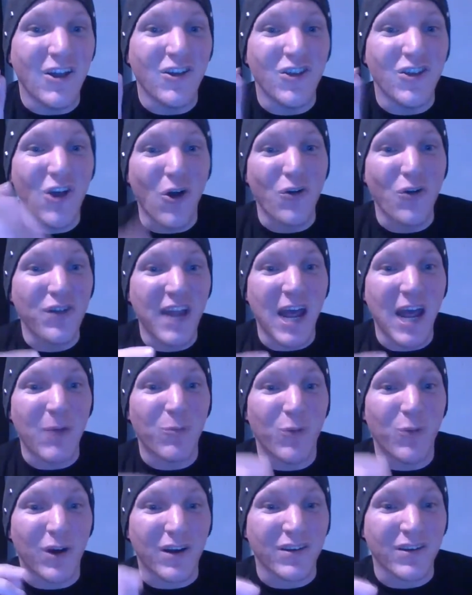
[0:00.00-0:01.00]
No
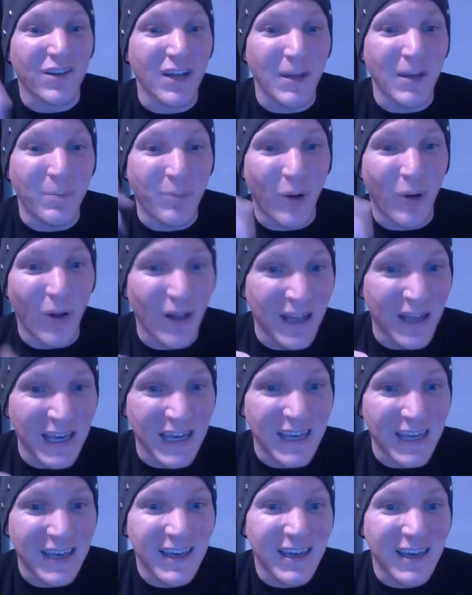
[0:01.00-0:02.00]
network's gonna pull
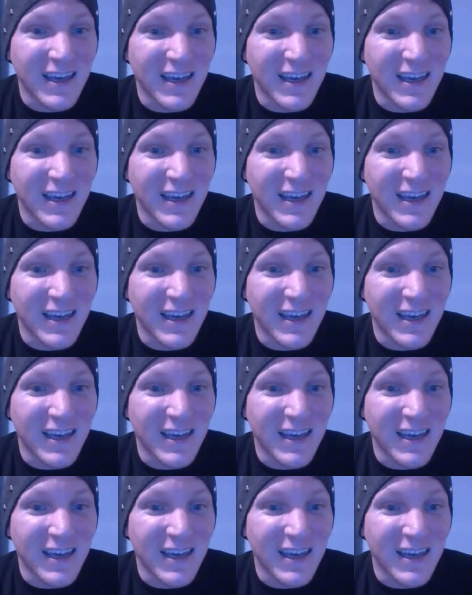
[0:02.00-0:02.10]
it.